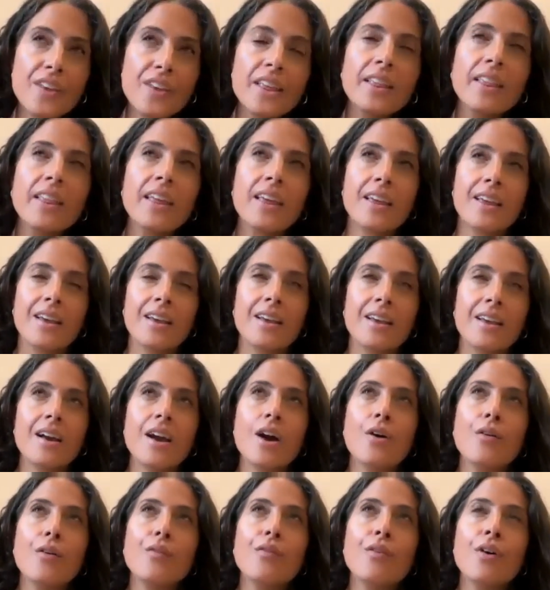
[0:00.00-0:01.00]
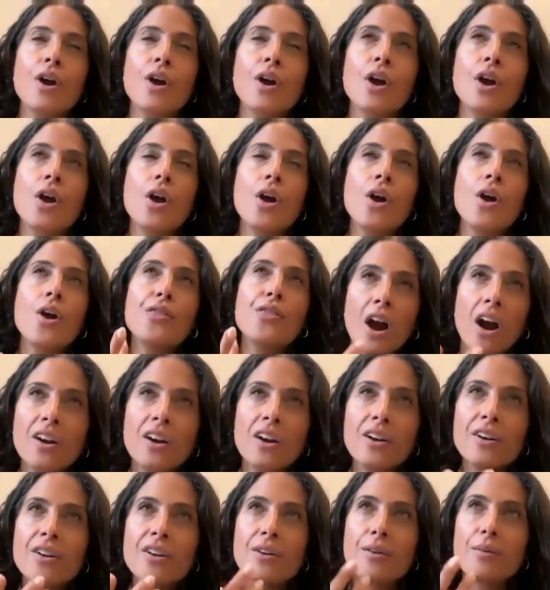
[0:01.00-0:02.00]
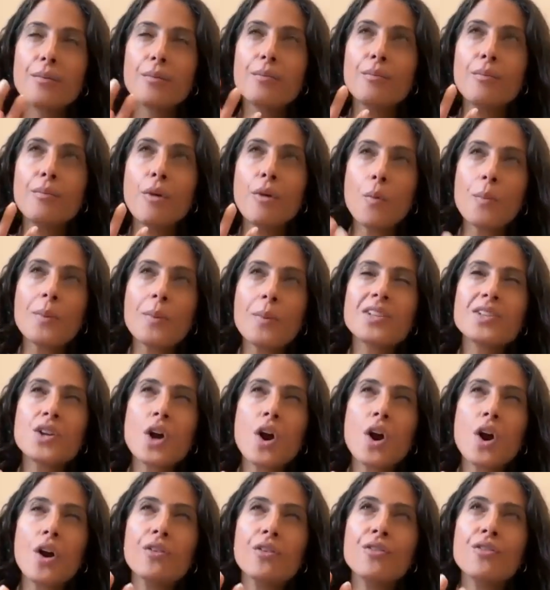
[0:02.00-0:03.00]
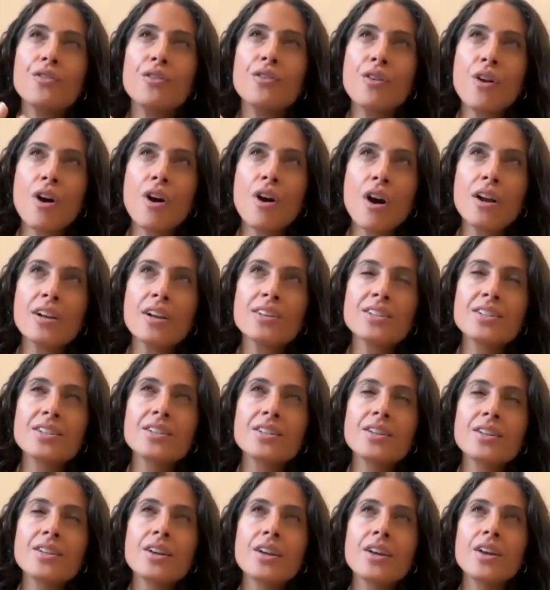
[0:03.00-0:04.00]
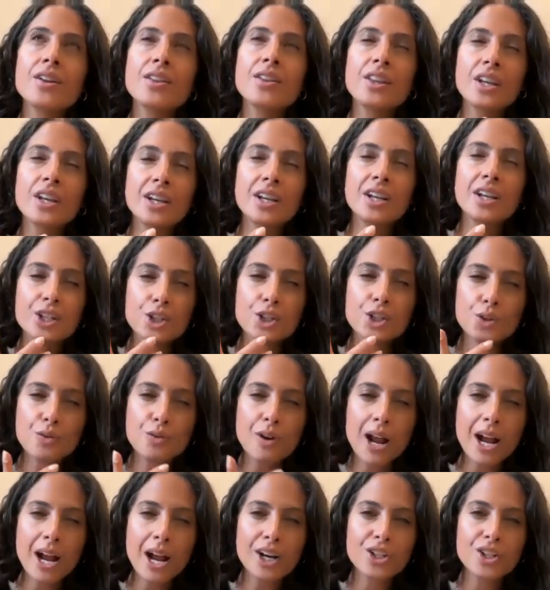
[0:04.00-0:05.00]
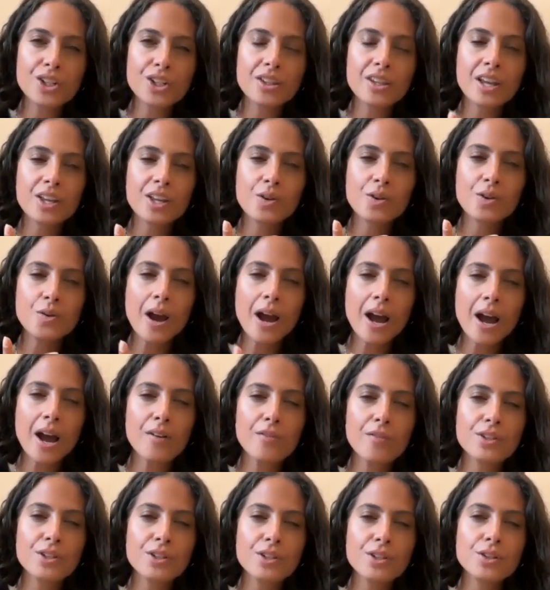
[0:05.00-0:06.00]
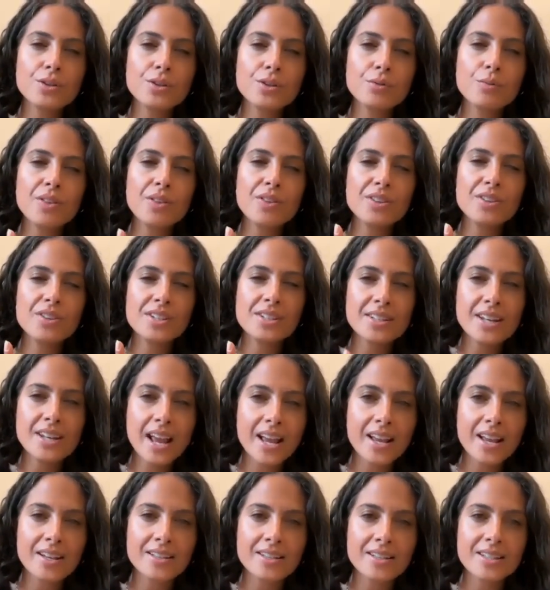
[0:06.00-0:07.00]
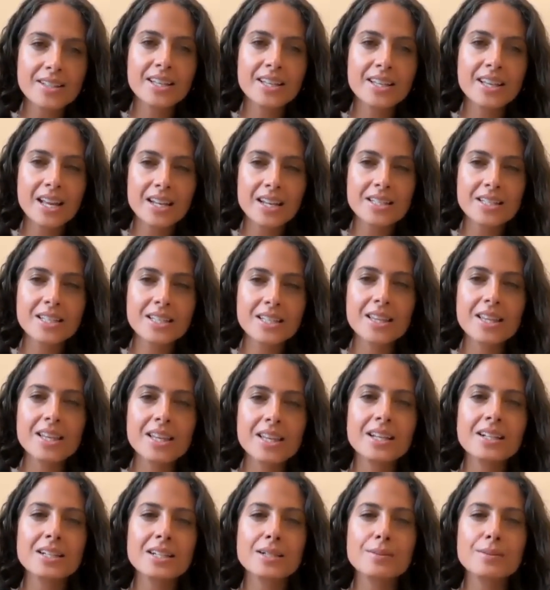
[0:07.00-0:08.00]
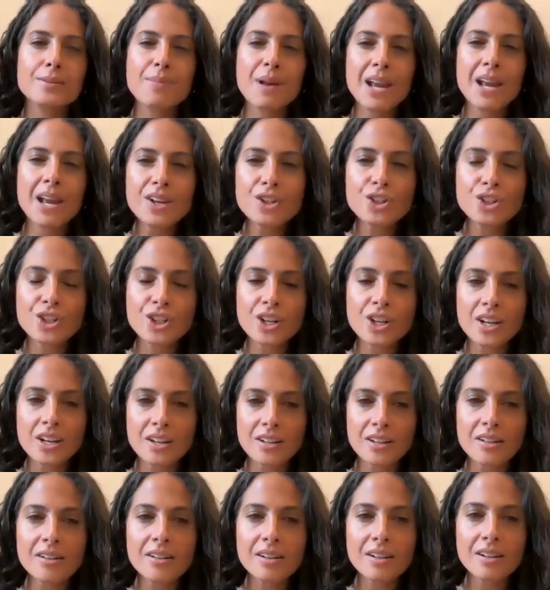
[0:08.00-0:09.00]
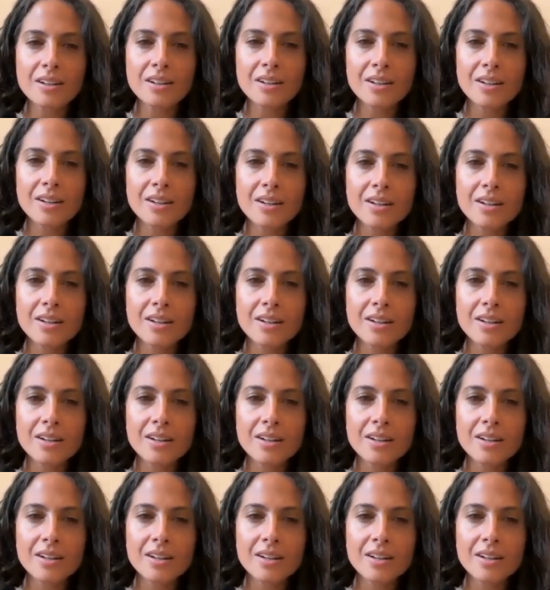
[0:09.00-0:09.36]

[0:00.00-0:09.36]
feeling of the hard moments are not the contraction that you have to withstand to get to the expansion.